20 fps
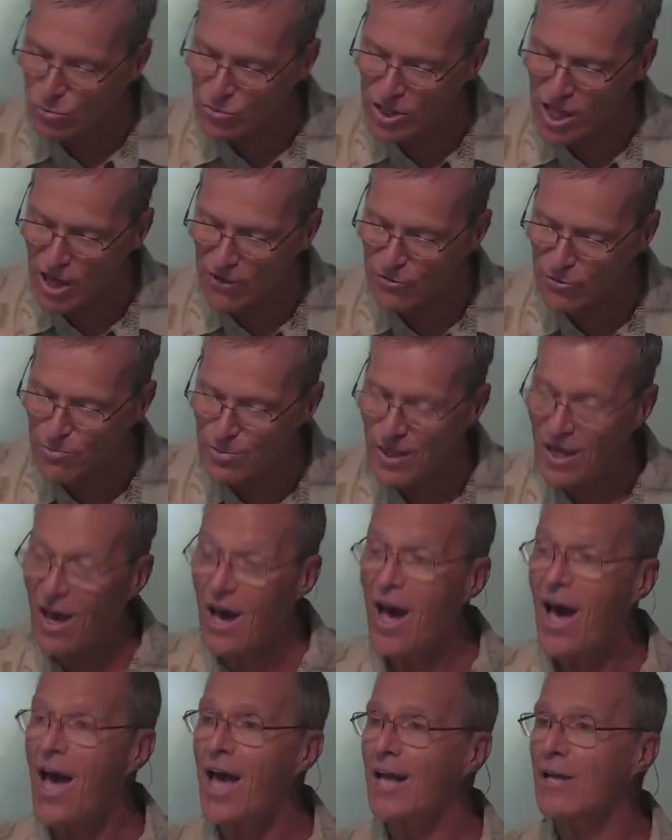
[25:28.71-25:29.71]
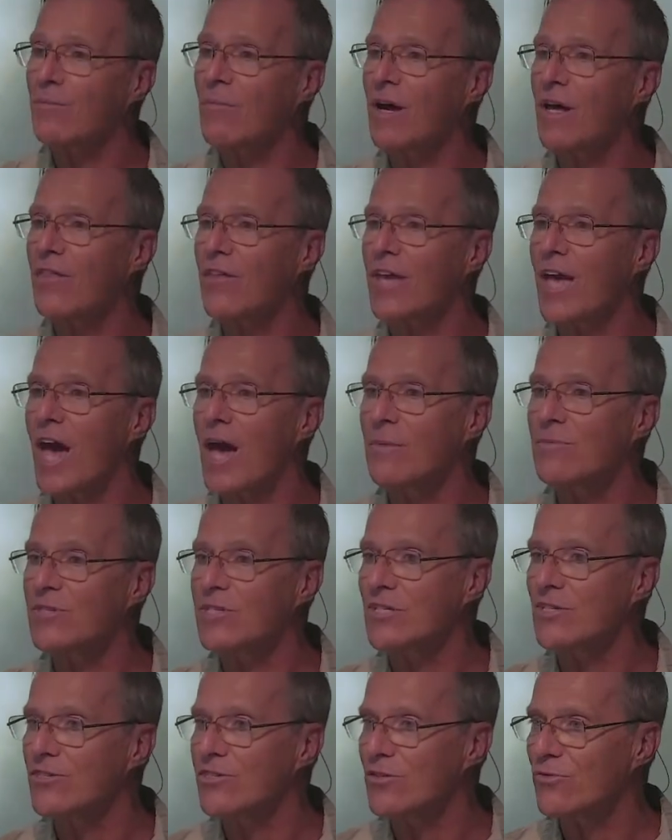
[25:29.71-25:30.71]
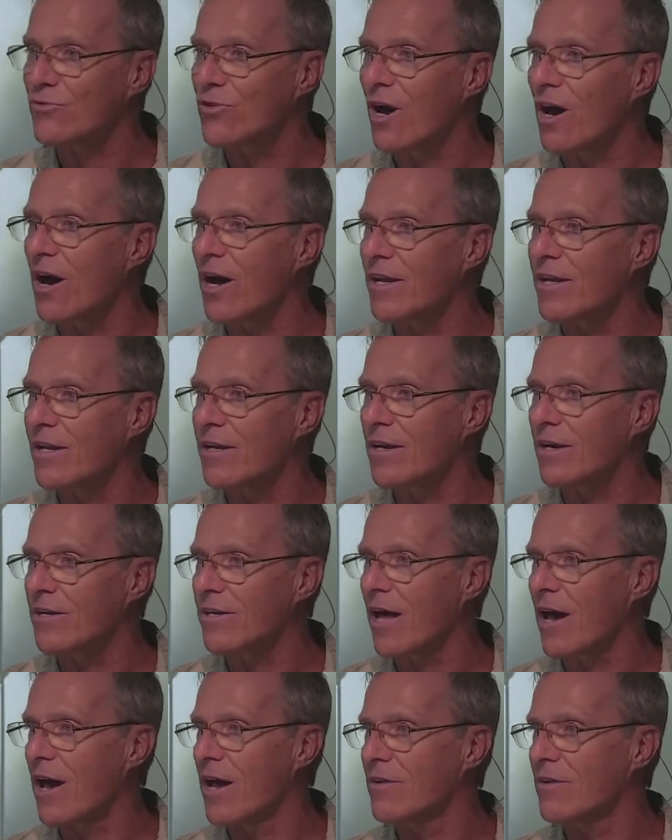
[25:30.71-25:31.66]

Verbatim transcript: left behind by the absence of God in our lives.